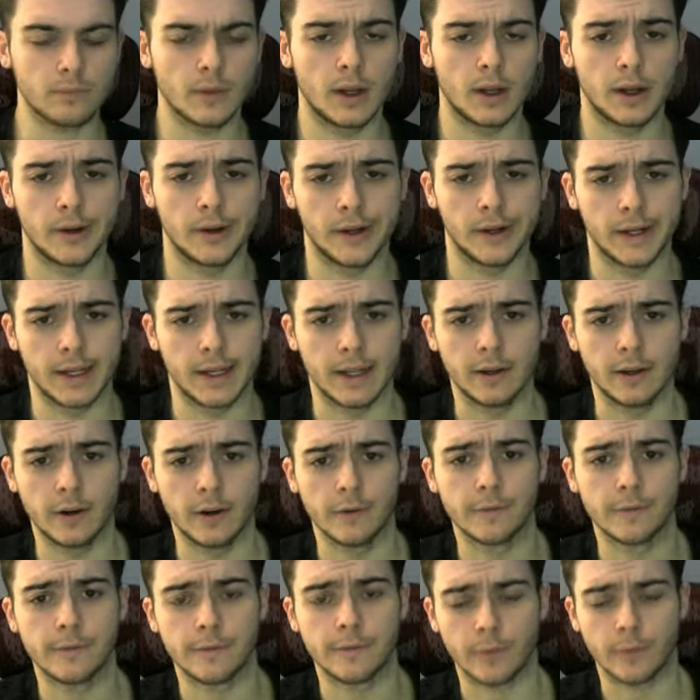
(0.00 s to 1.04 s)
All right, in our
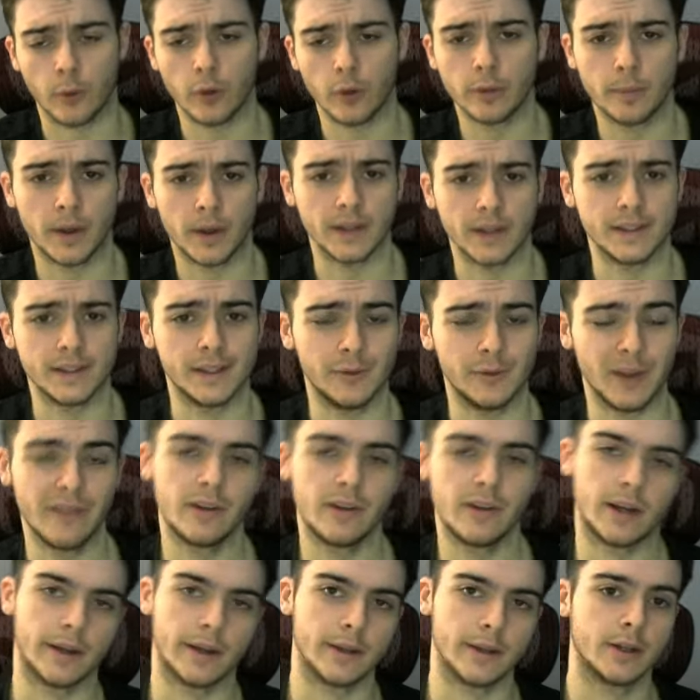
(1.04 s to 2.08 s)
4th puzzle, we have
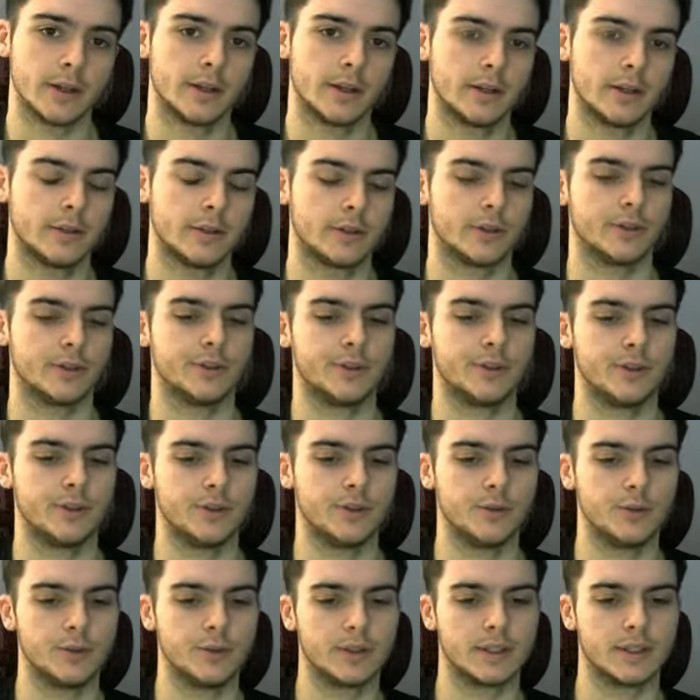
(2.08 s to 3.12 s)
another turn
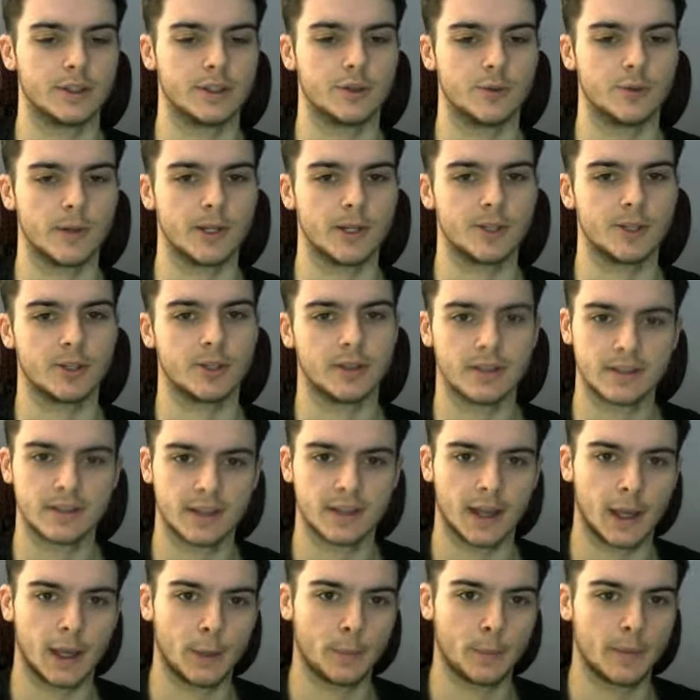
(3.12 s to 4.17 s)
2 situation. This
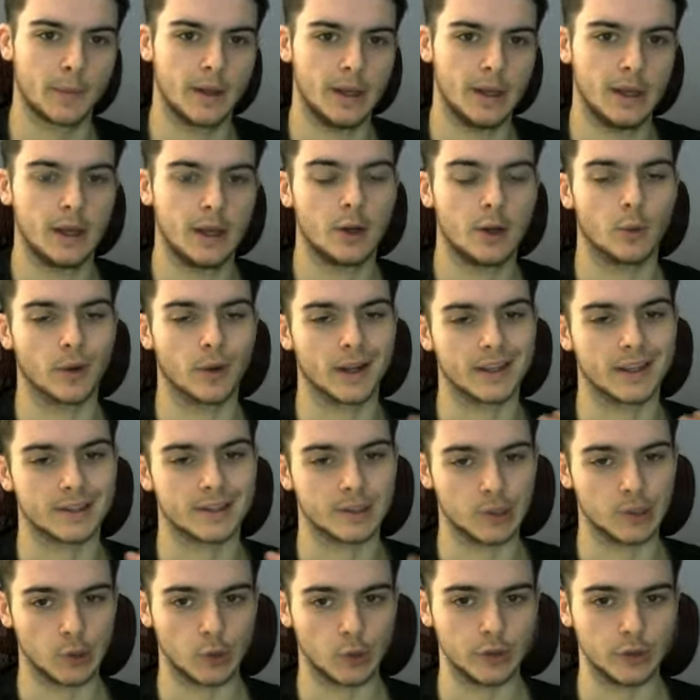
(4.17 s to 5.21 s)
time, we're
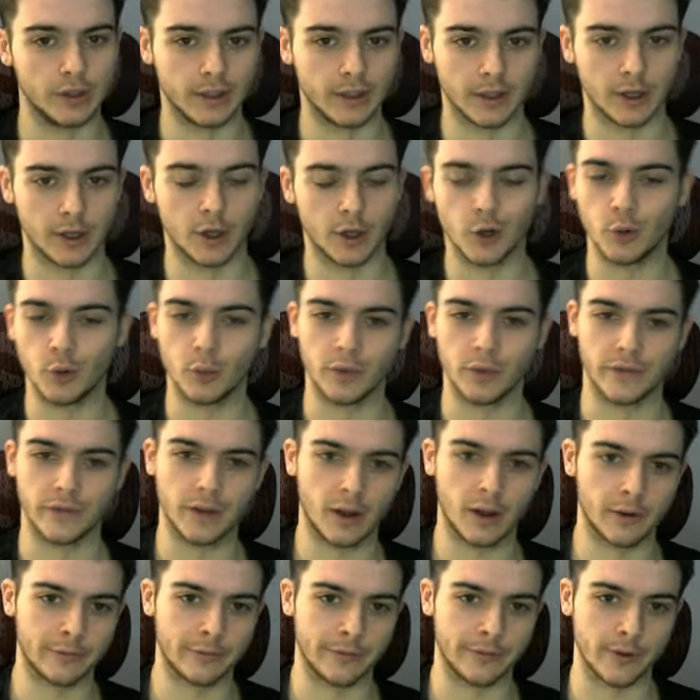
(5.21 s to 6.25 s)
against Golden Go. We've
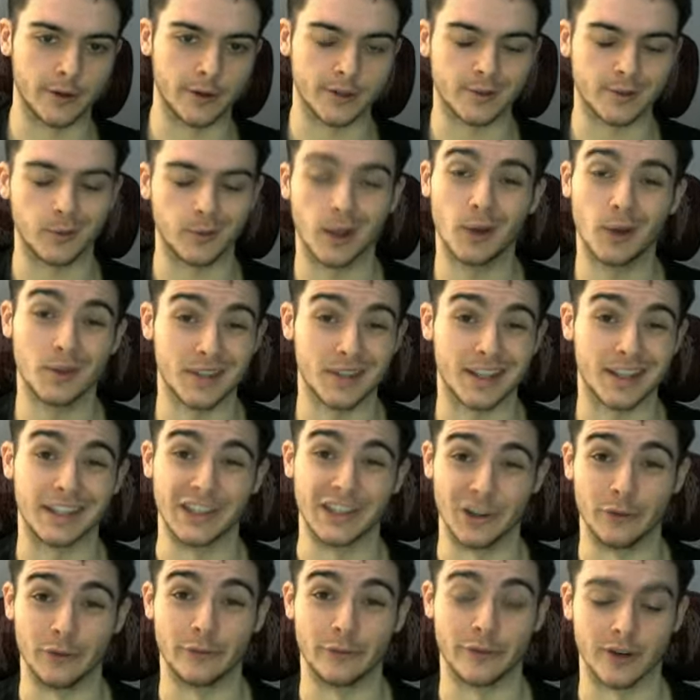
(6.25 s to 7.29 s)
gone first. We always get to
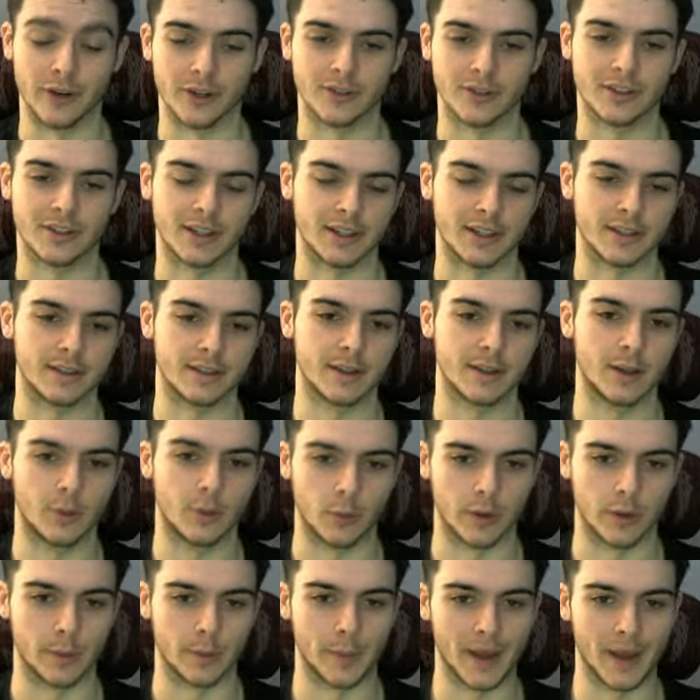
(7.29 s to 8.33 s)
go first because
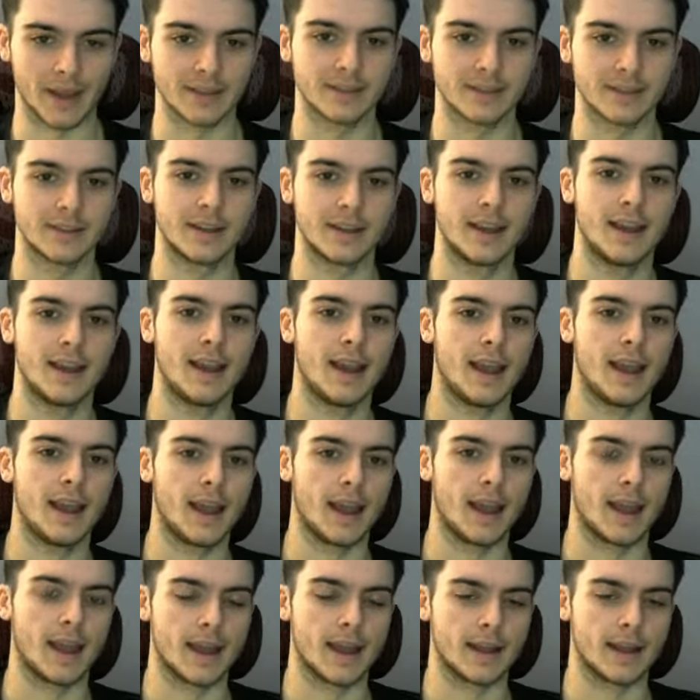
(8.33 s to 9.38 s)
we're the best.
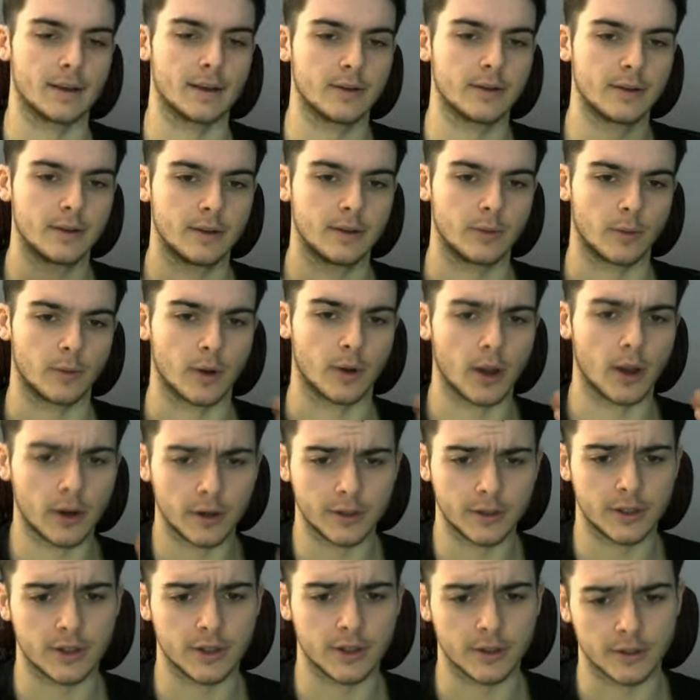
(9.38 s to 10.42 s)
And we're on our
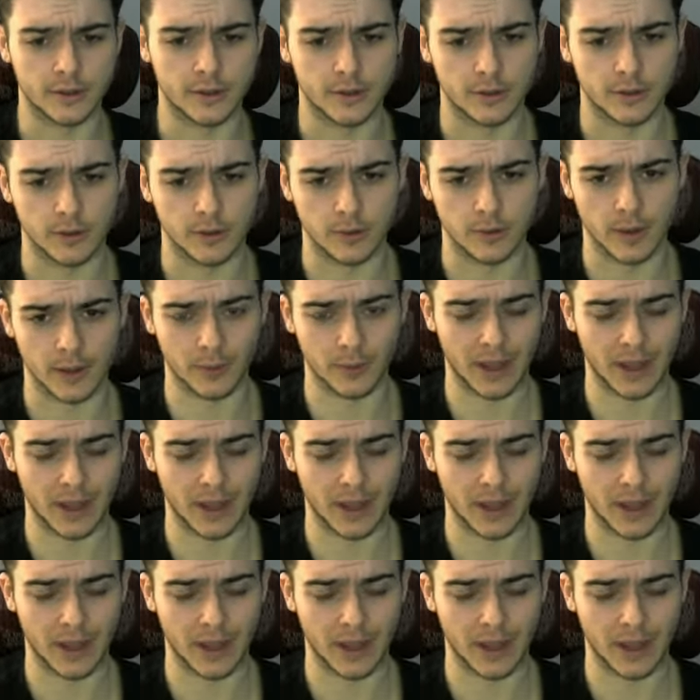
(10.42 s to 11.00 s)
turn 2, and we